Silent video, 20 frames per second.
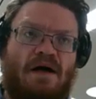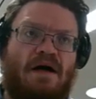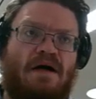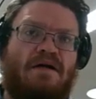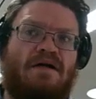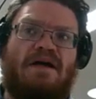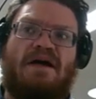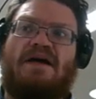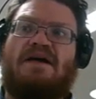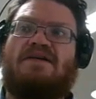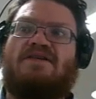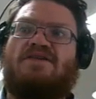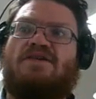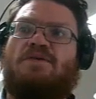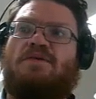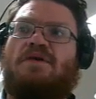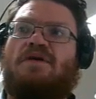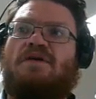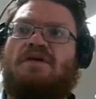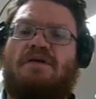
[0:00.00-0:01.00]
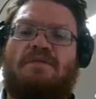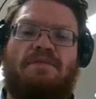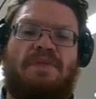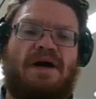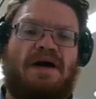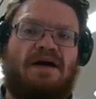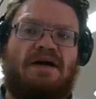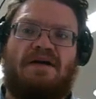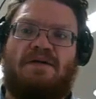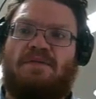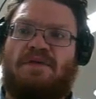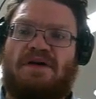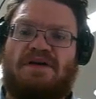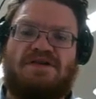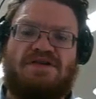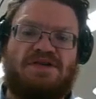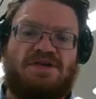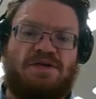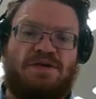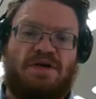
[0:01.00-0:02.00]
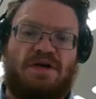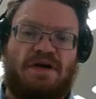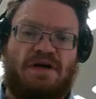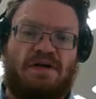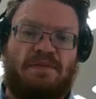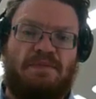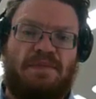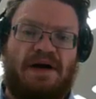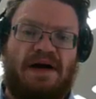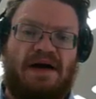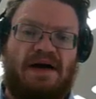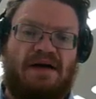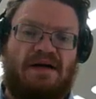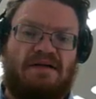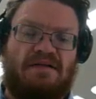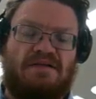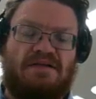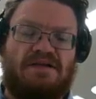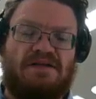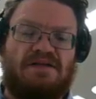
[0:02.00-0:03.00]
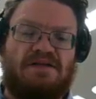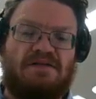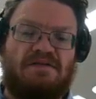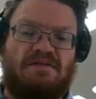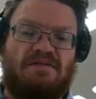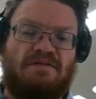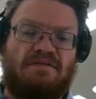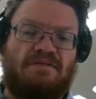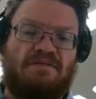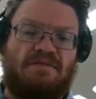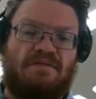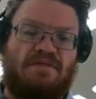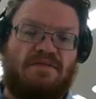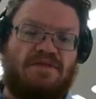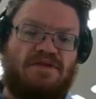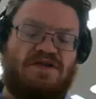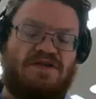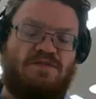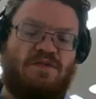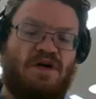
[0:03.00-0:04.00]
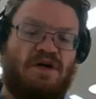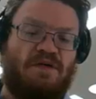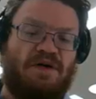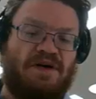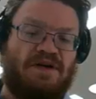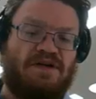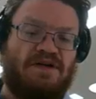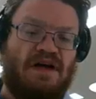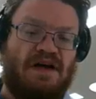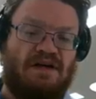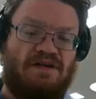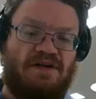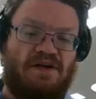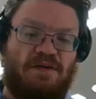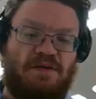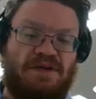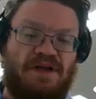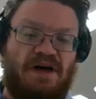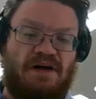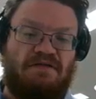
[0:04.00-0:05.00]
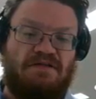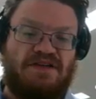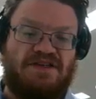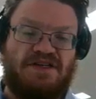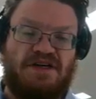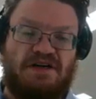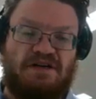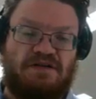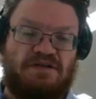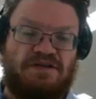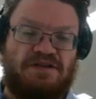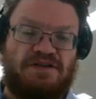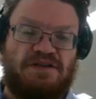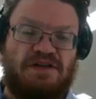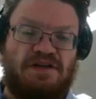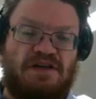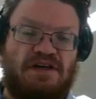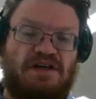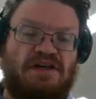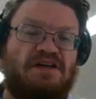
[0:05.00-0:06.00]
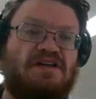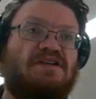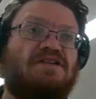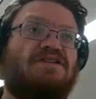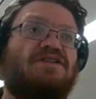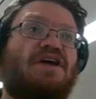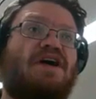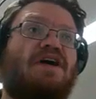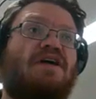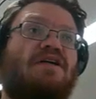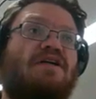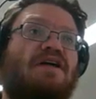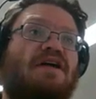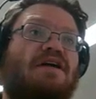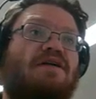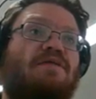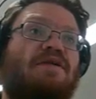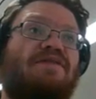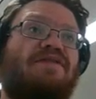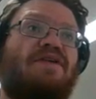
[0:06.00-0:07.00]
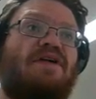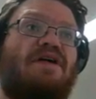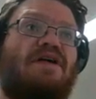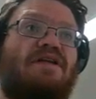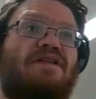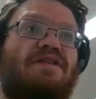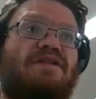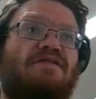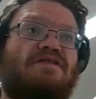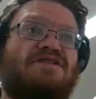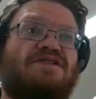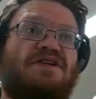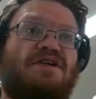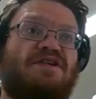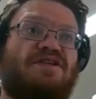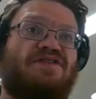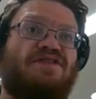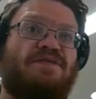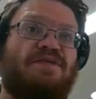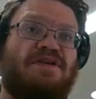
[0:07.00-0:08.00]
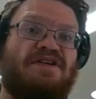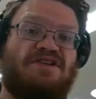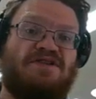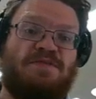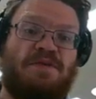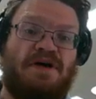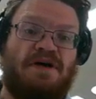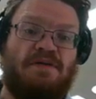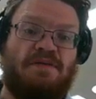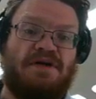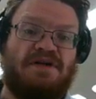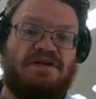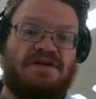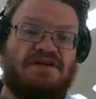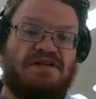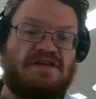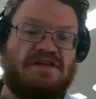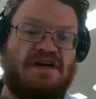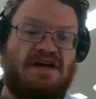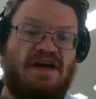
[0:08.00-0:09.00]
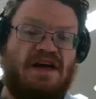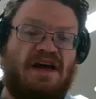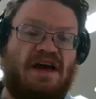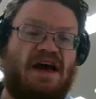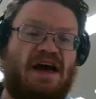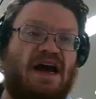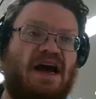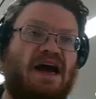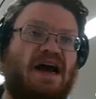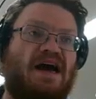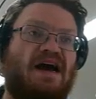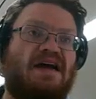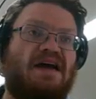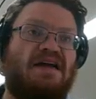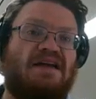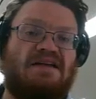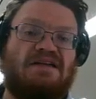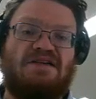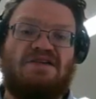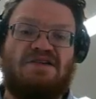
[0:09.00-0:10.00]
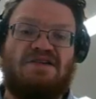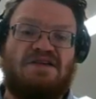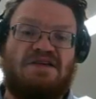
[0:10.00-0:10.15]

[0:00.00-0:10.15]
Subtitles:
Okay, so welcome back, and we're talking about what we can now do with our results. So here we've got the results from the experiment, and